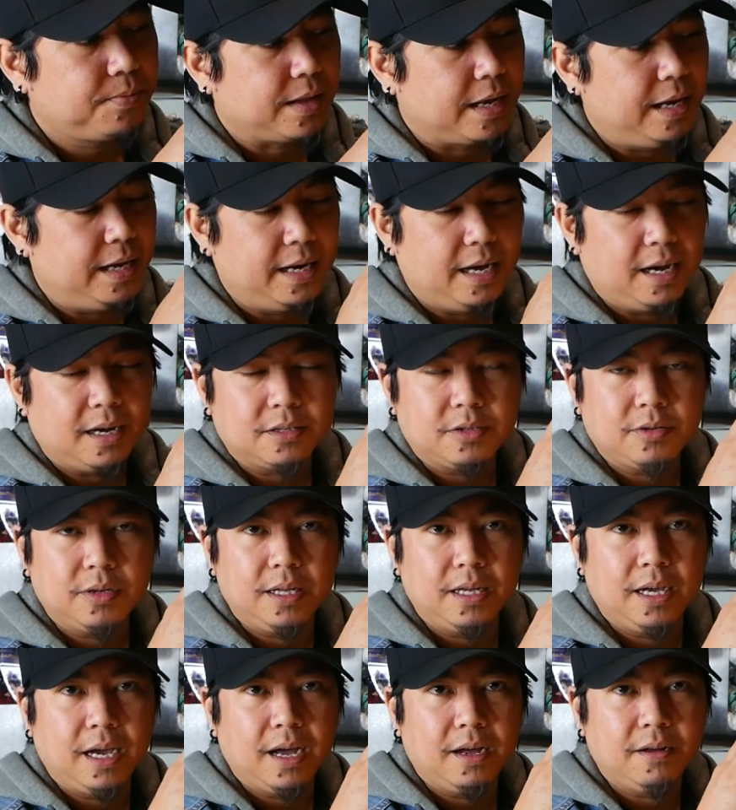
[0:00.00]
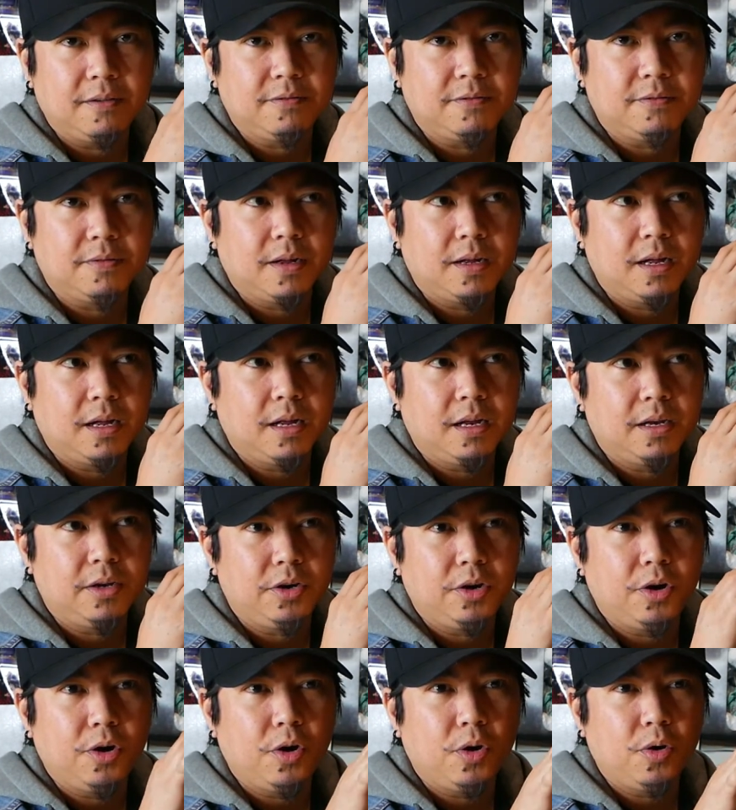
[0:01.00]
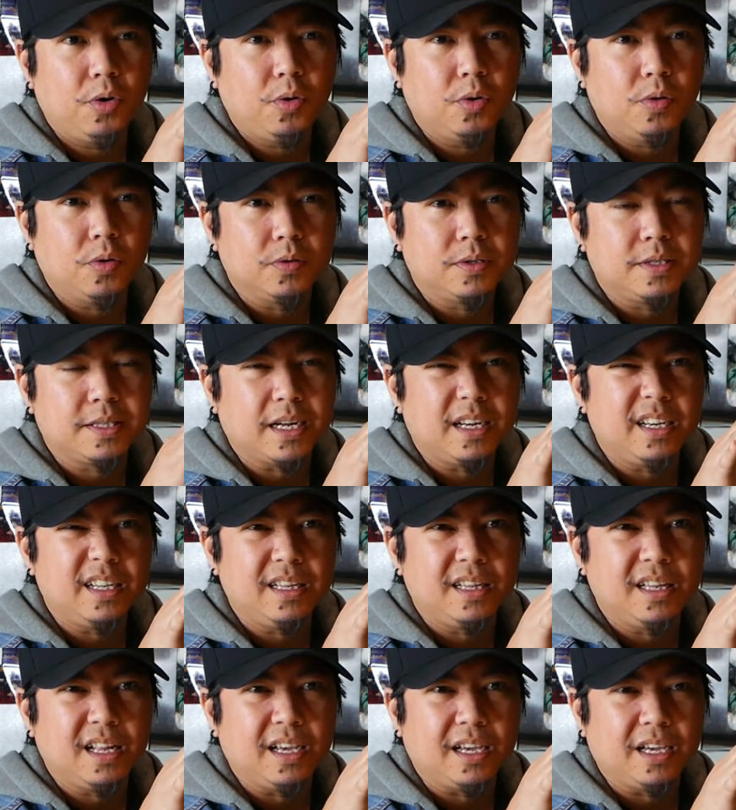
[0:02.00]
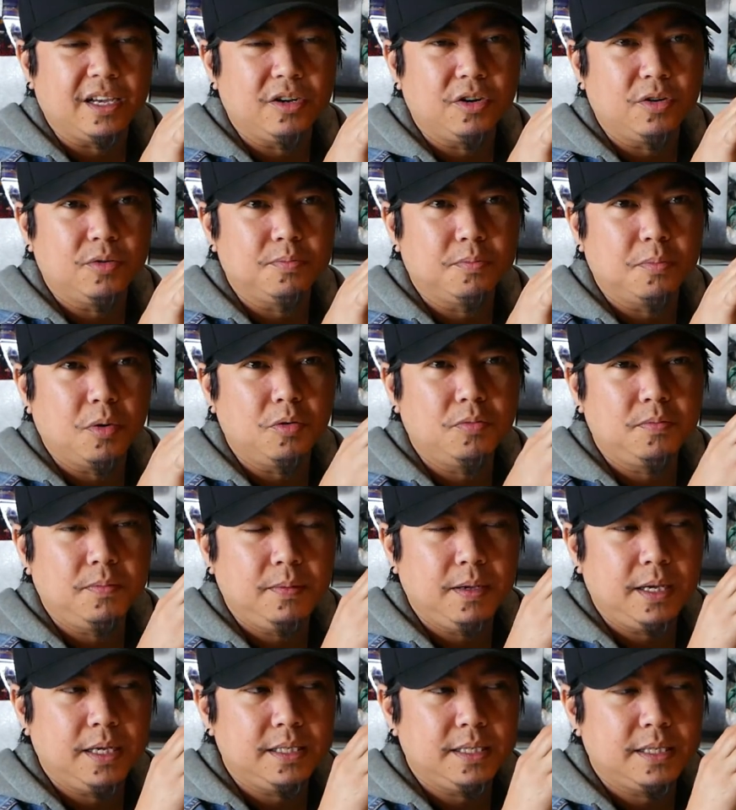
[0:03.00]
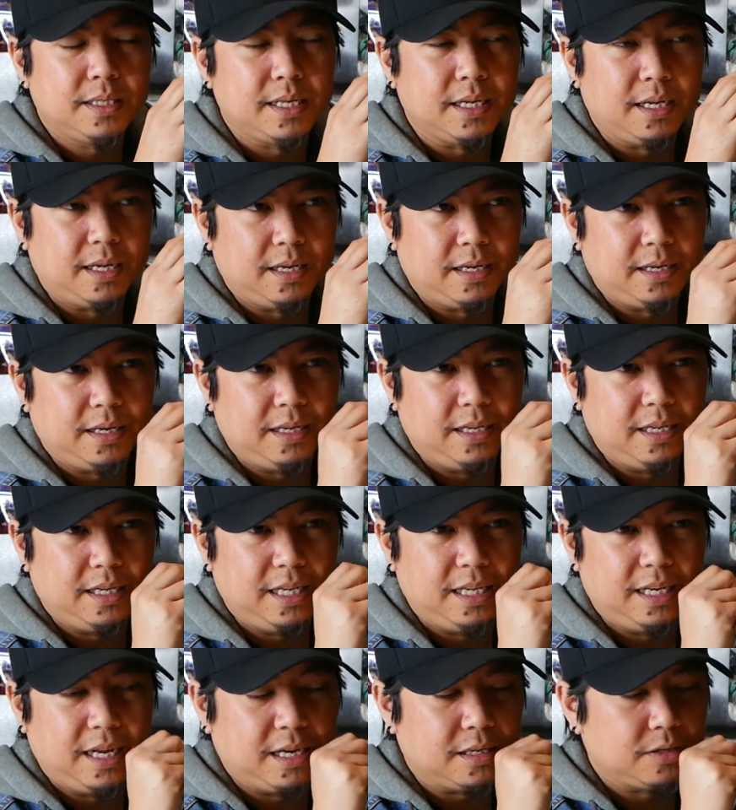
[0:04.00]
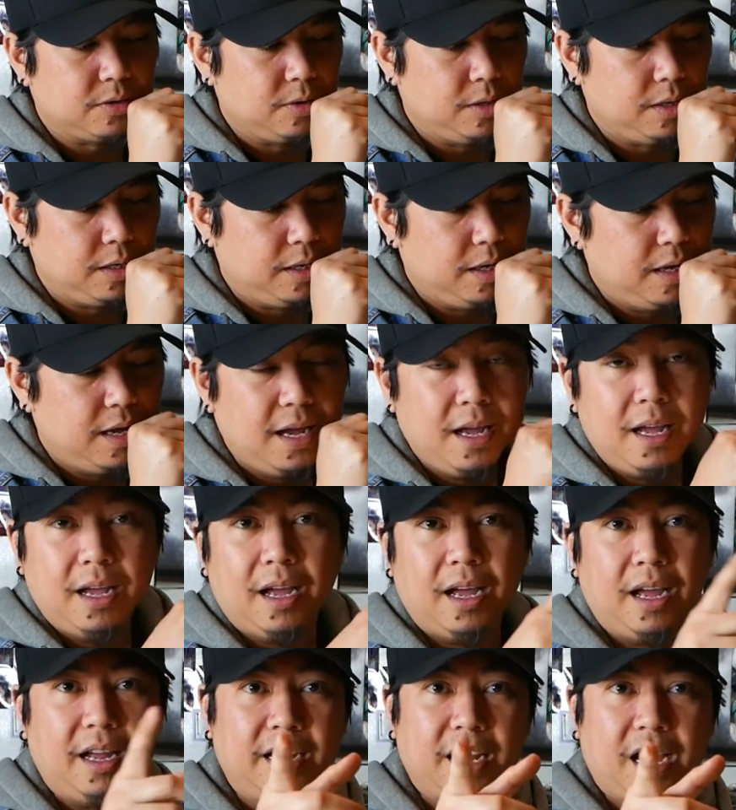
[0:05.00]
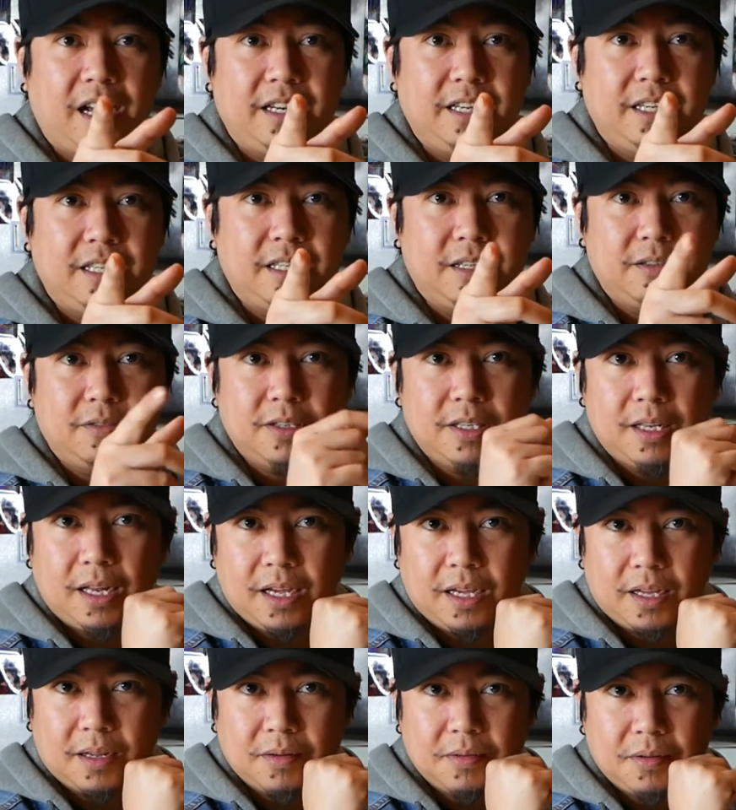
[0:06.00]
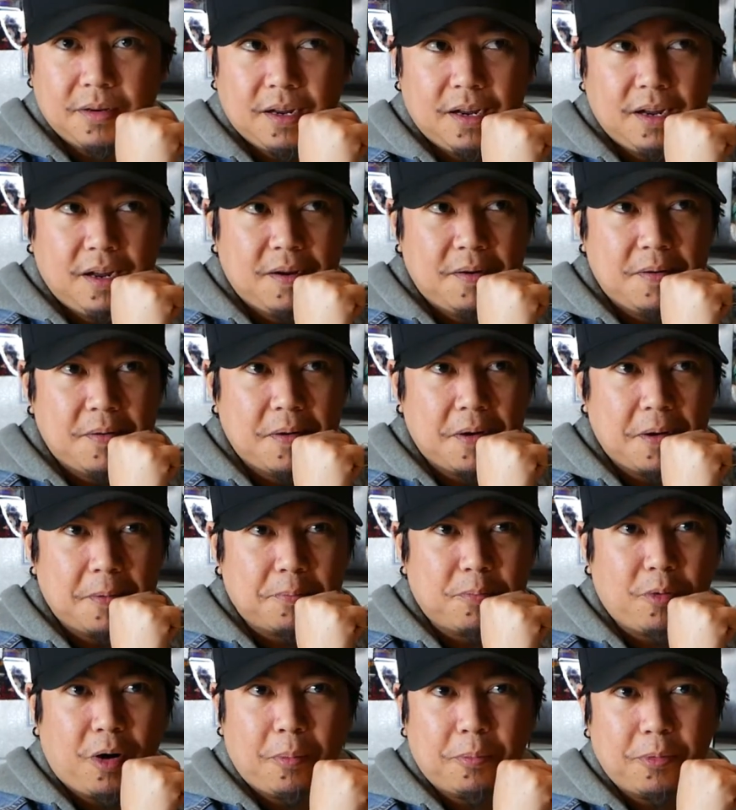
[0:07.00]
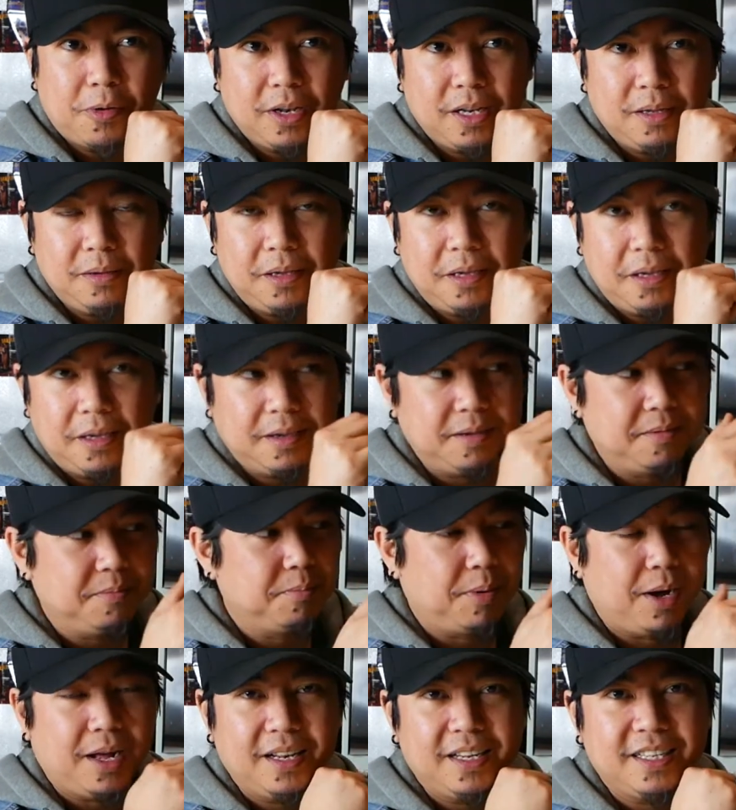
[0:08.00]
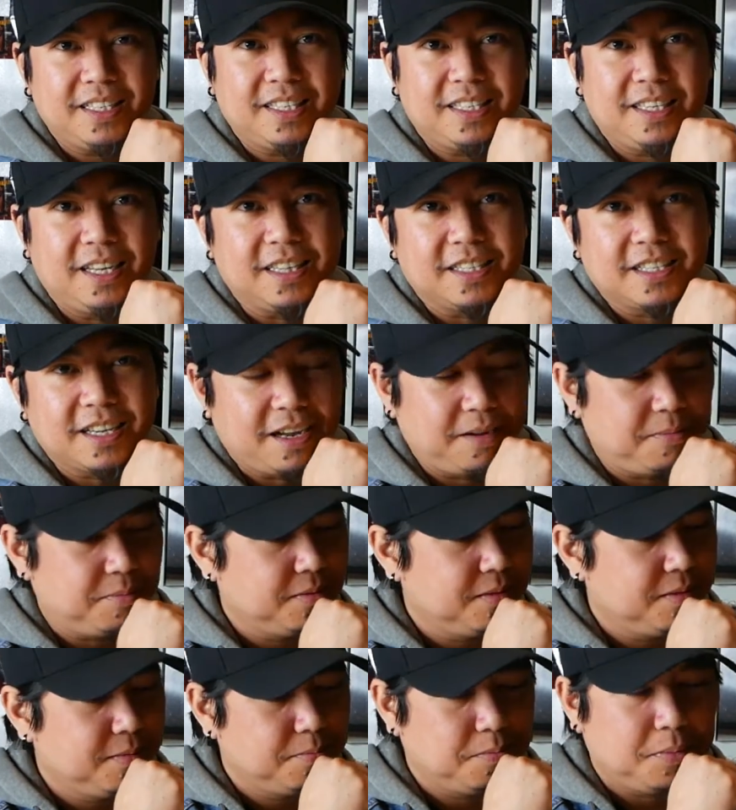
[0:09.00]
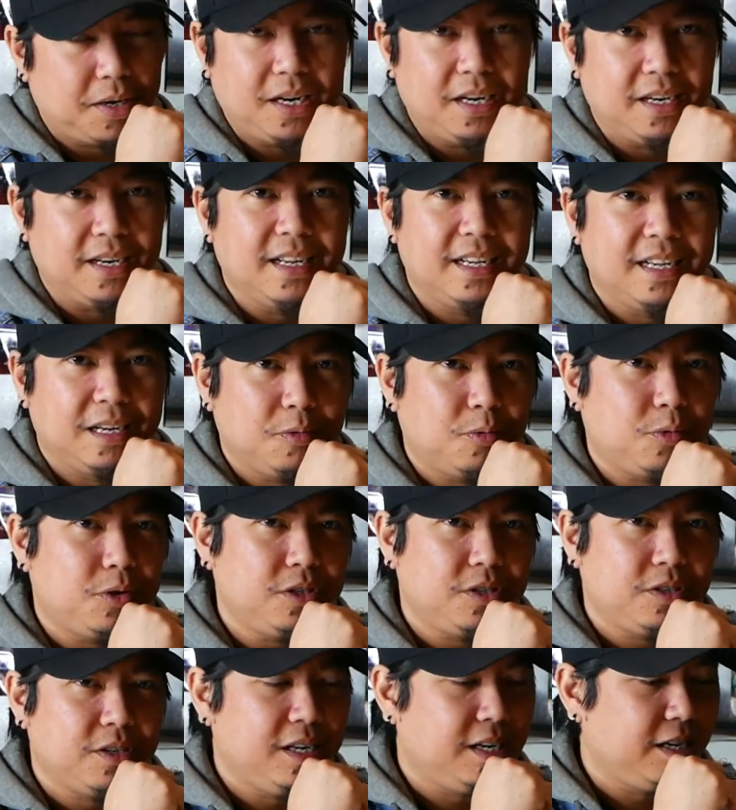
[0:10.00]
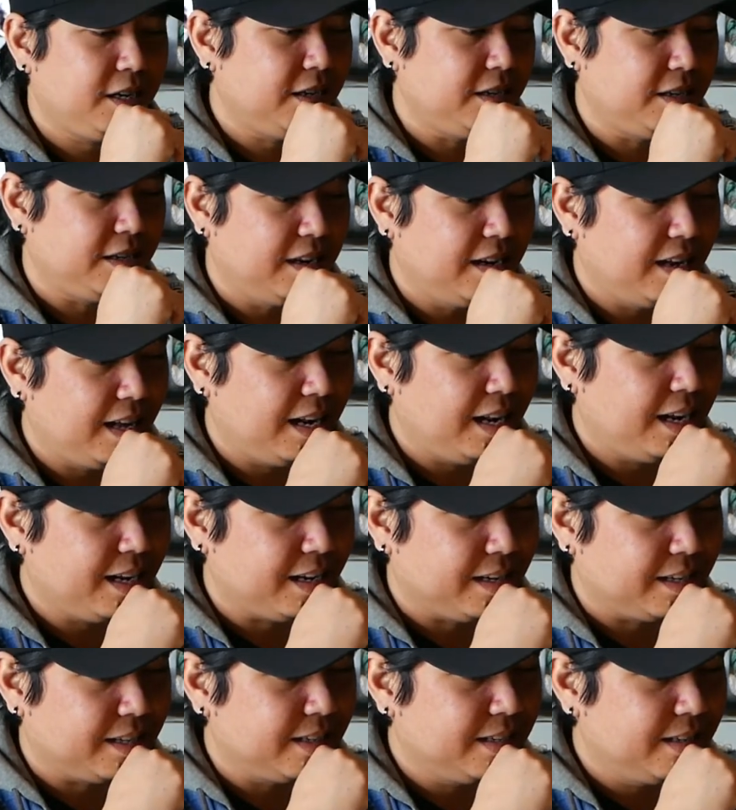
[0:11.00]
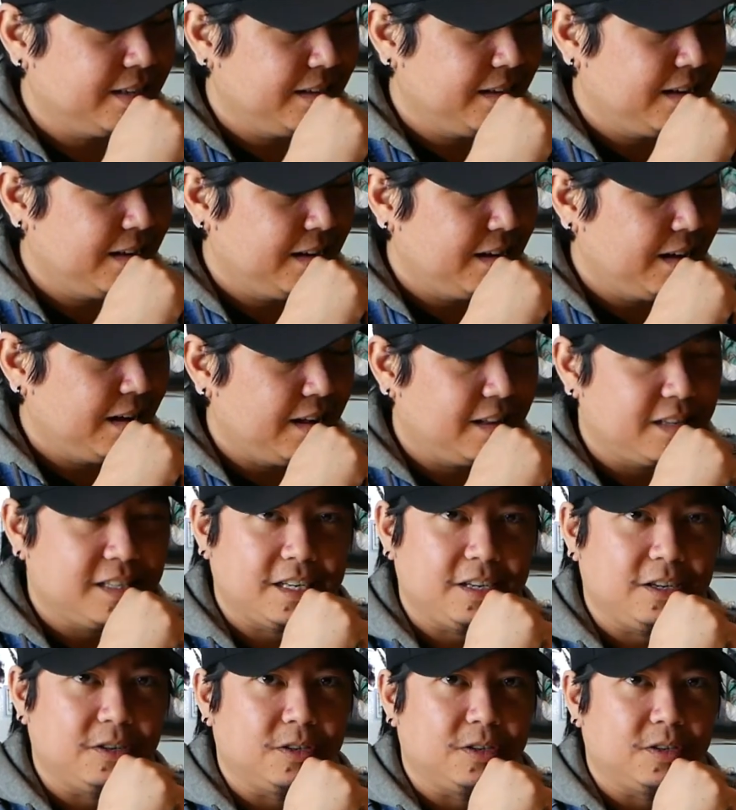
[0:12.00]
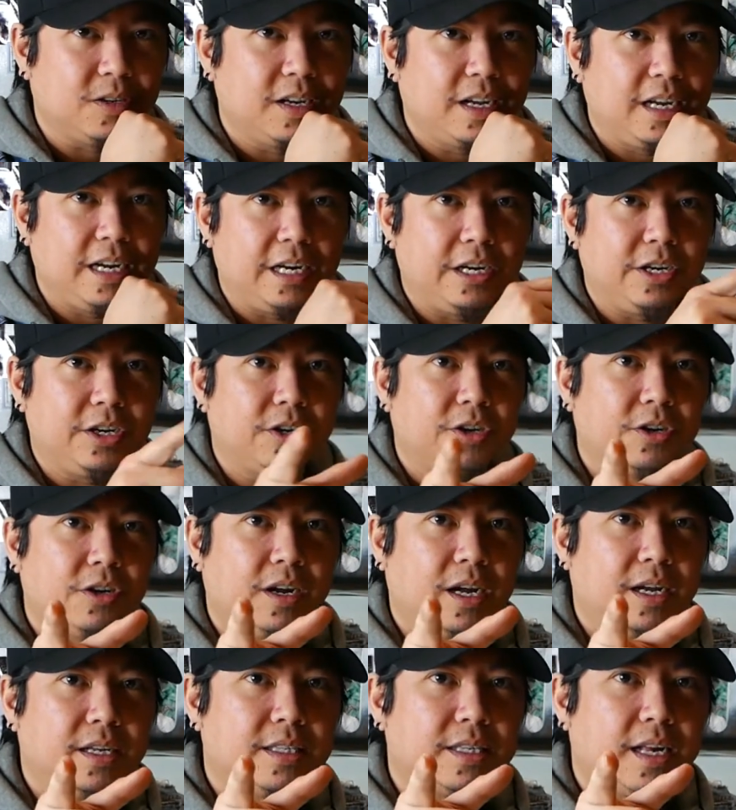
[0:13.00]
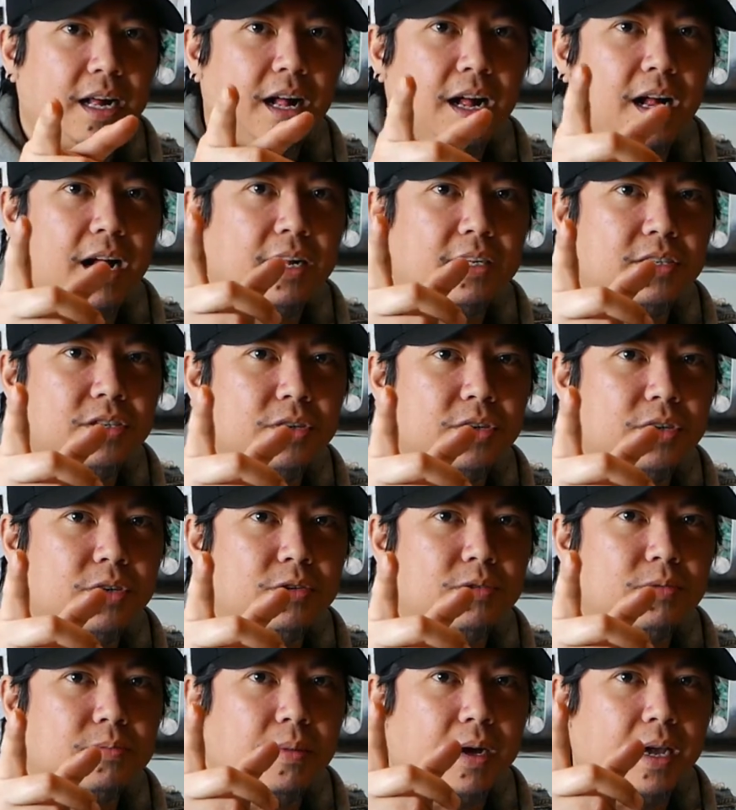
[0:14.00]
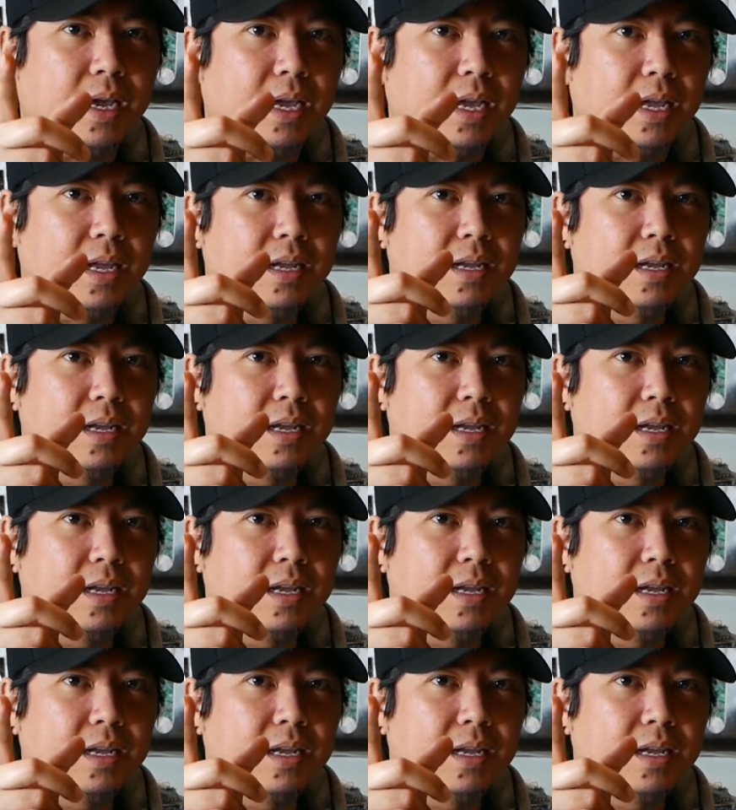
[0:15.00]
It actually have no sudden, like, you know, movements, and it actually, and I didn't even like properly balance that time, but it works really good. I like it. So here you guys, I'll show you my